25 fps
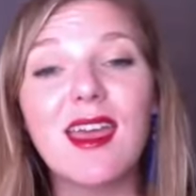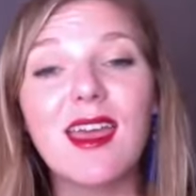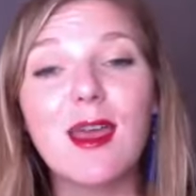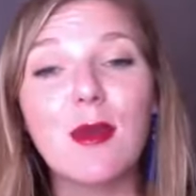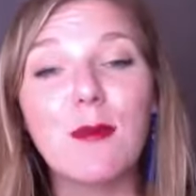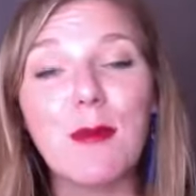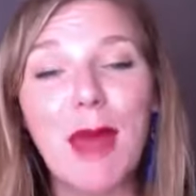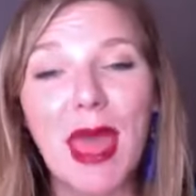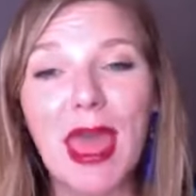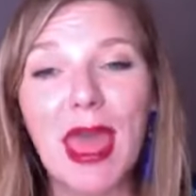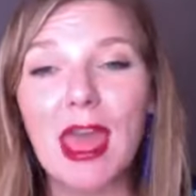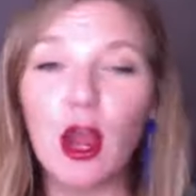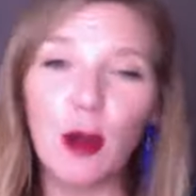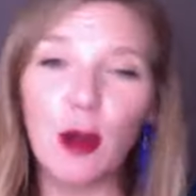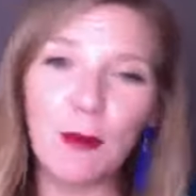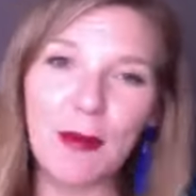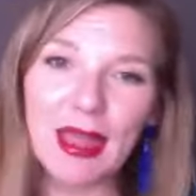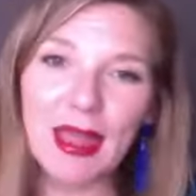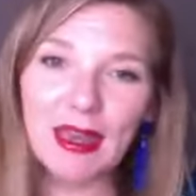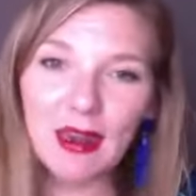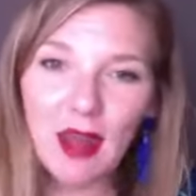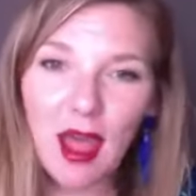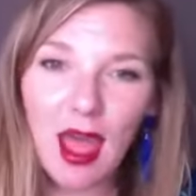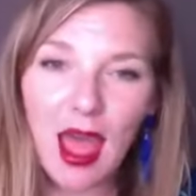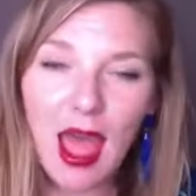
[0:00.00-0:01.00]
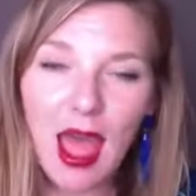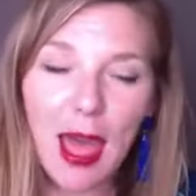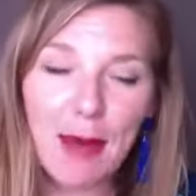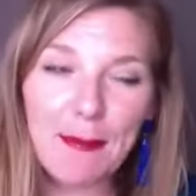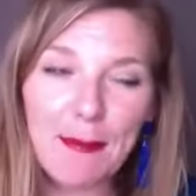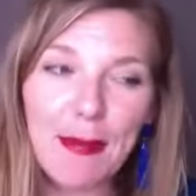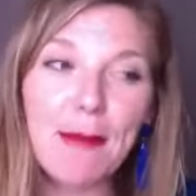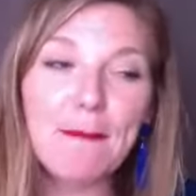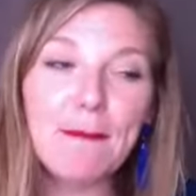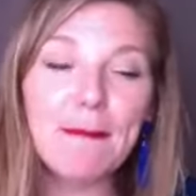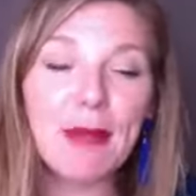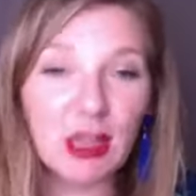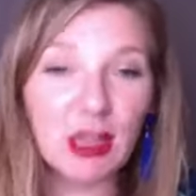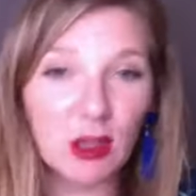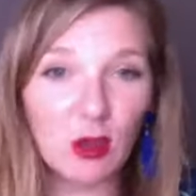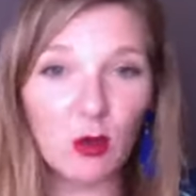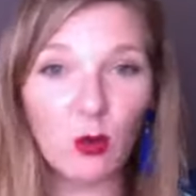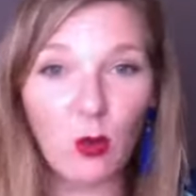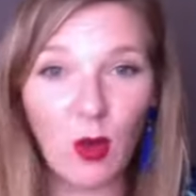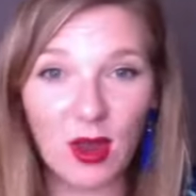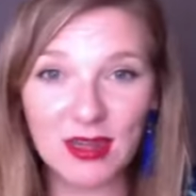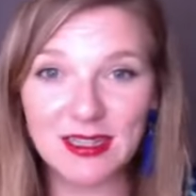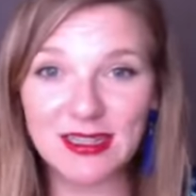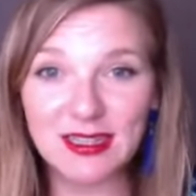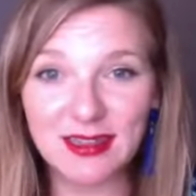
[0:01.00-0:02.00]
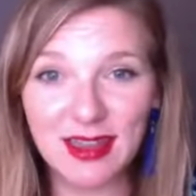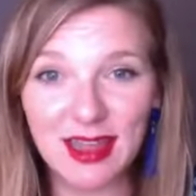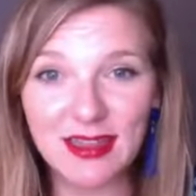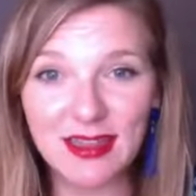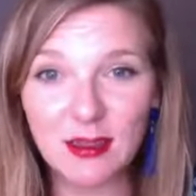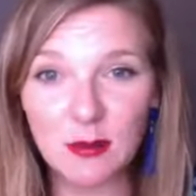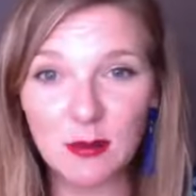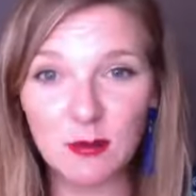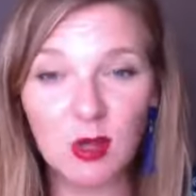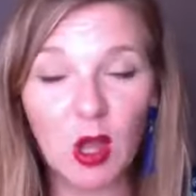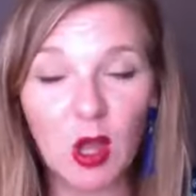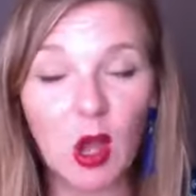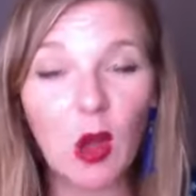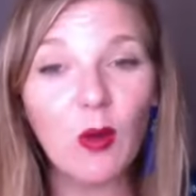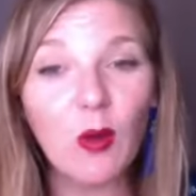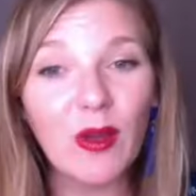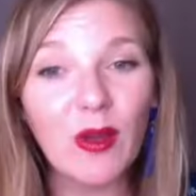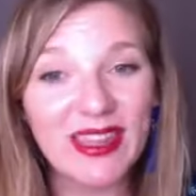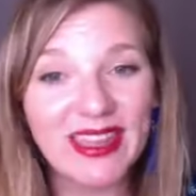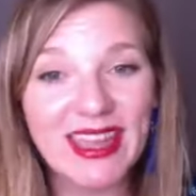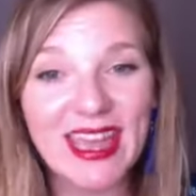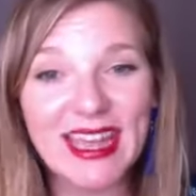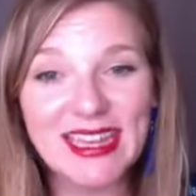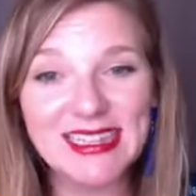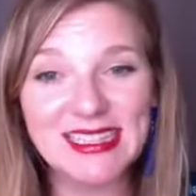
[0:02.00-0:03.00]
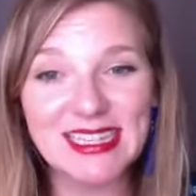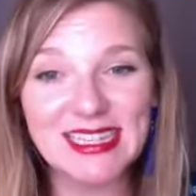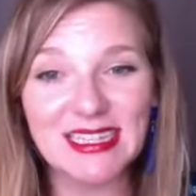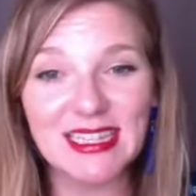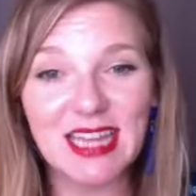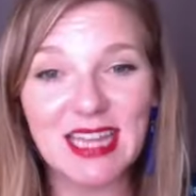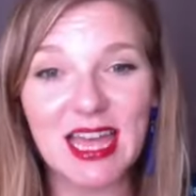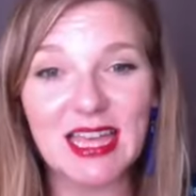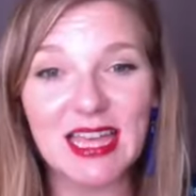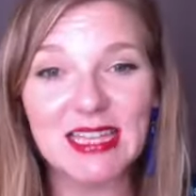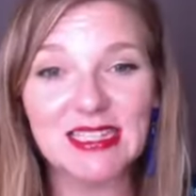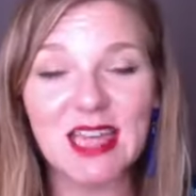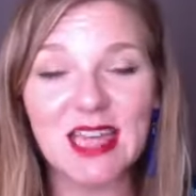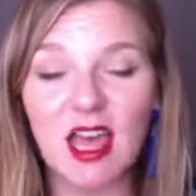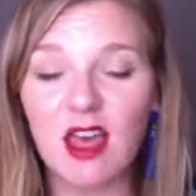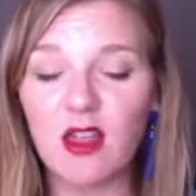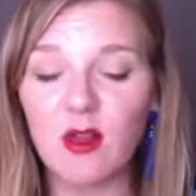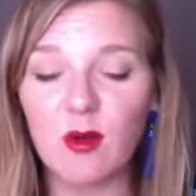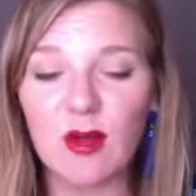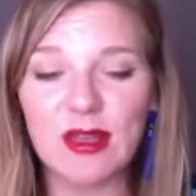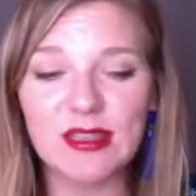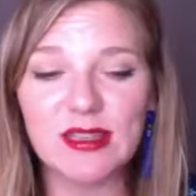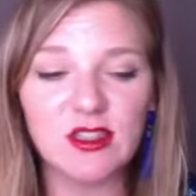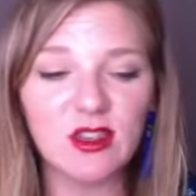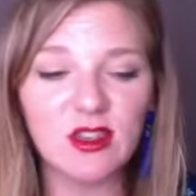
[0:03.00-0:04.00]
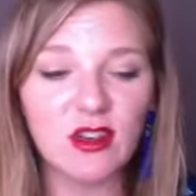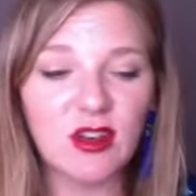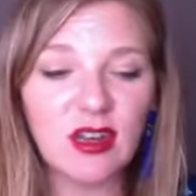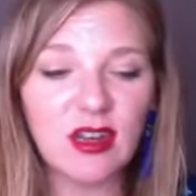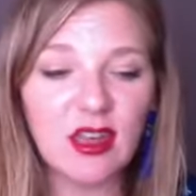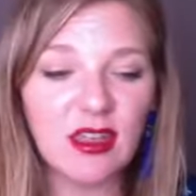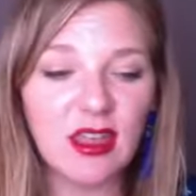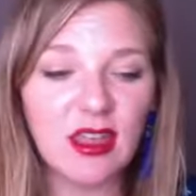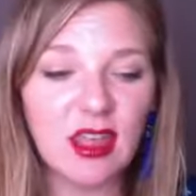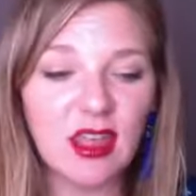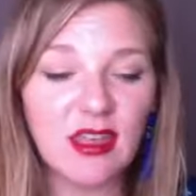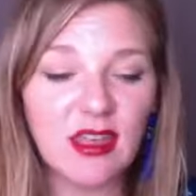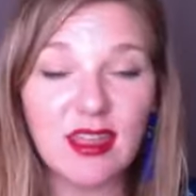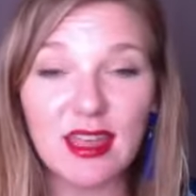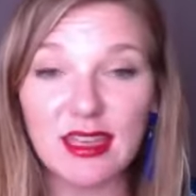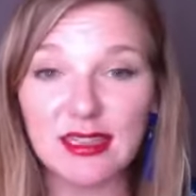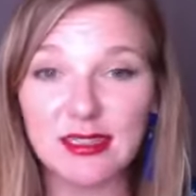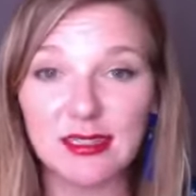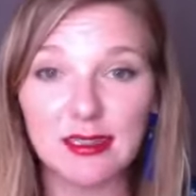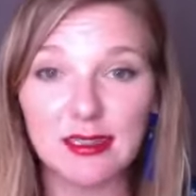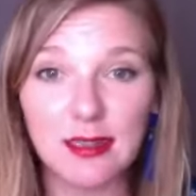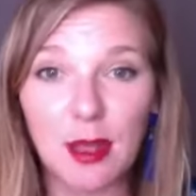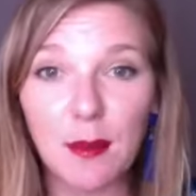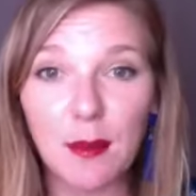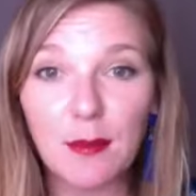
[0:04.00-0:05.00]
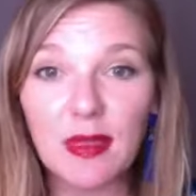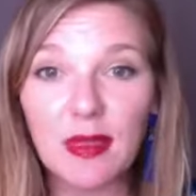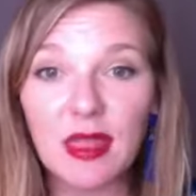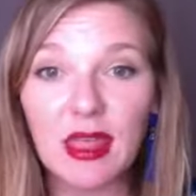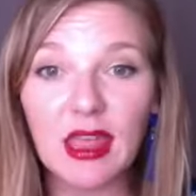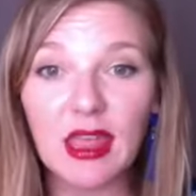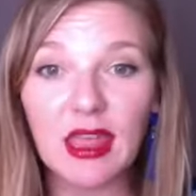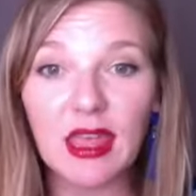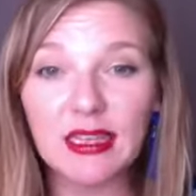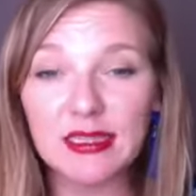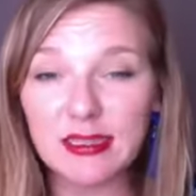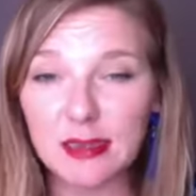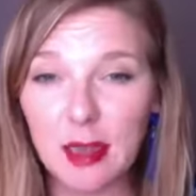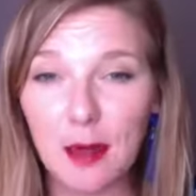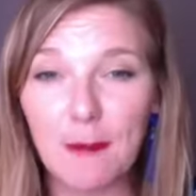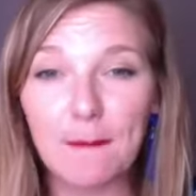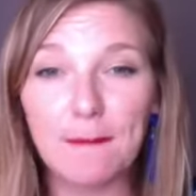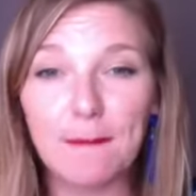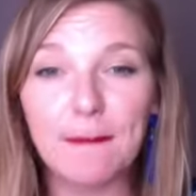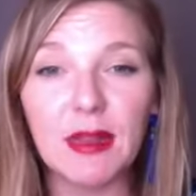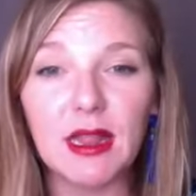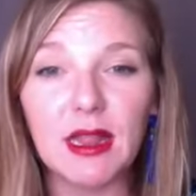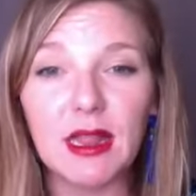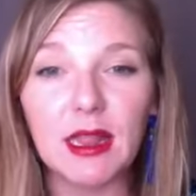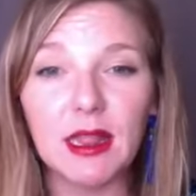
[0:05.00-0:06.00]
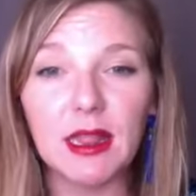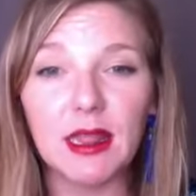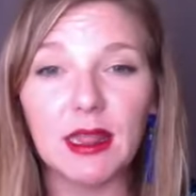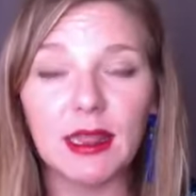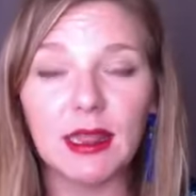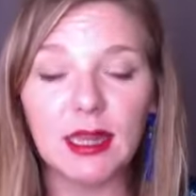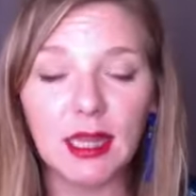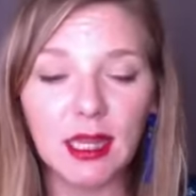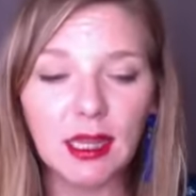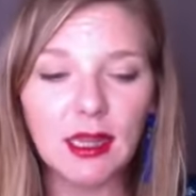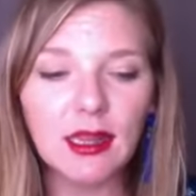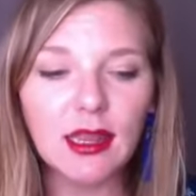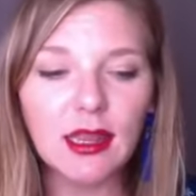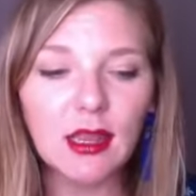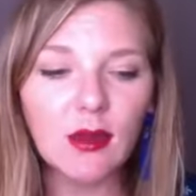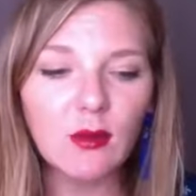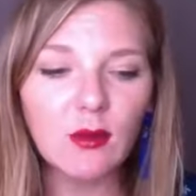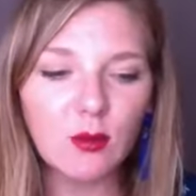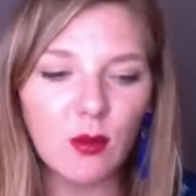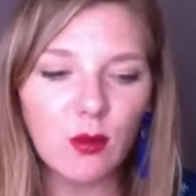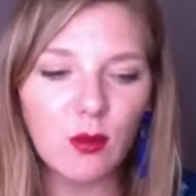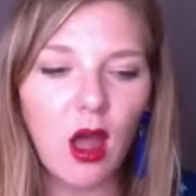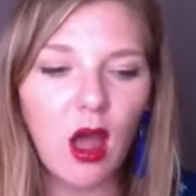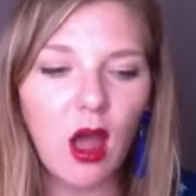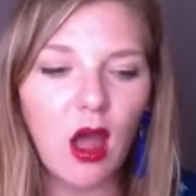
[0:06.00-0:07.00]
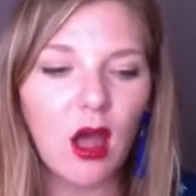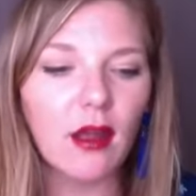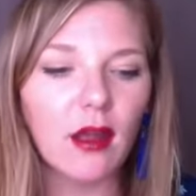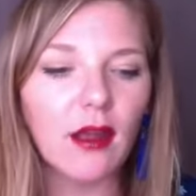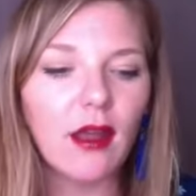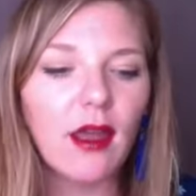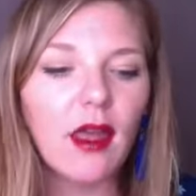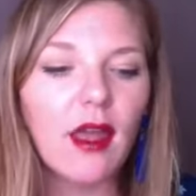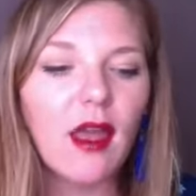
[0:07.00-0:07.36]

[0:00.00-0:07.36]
may or may not happen, but you want to let them know in case it does. Otherwise, they're going to think that something is completely wrong.